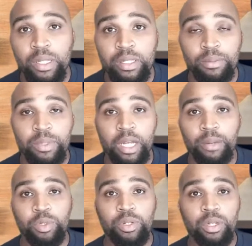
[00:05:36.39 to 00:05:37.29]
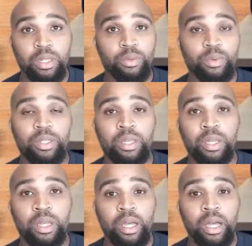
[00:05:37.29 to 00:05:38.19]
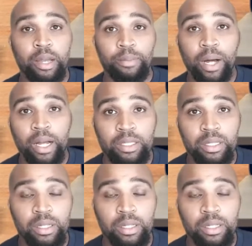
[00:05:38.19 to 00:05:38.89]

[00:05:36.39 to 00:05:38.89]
Sometimes you're dealing with a bot.